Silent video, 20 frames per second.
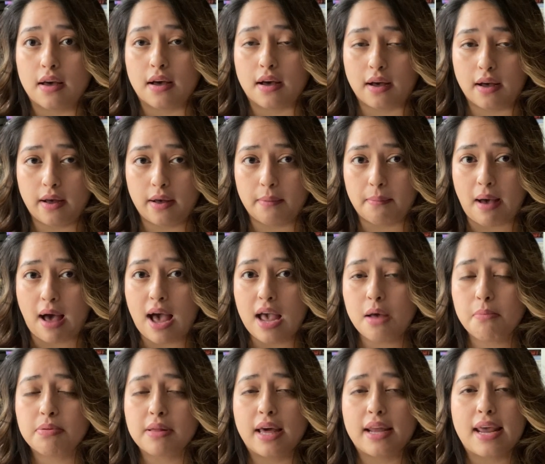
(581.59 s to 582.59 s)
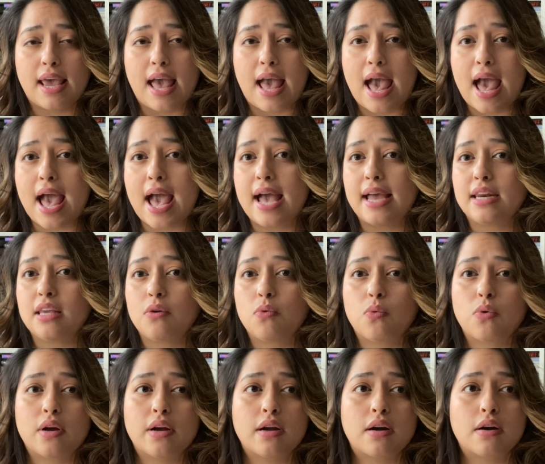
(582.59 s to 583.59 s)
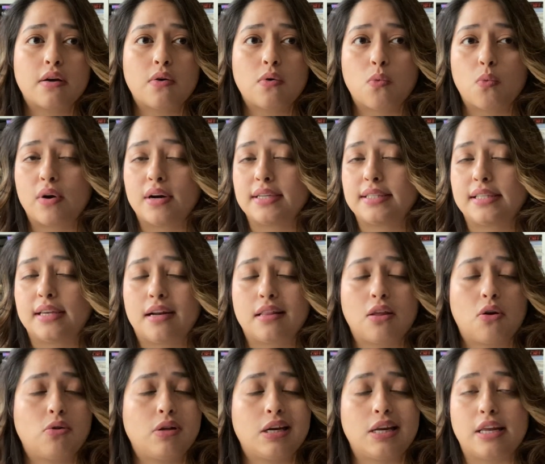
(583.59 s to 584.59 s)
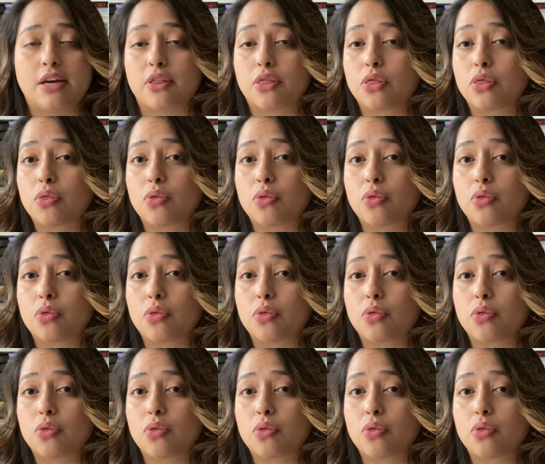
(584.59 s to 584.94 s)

I applied anywhere where it said they only need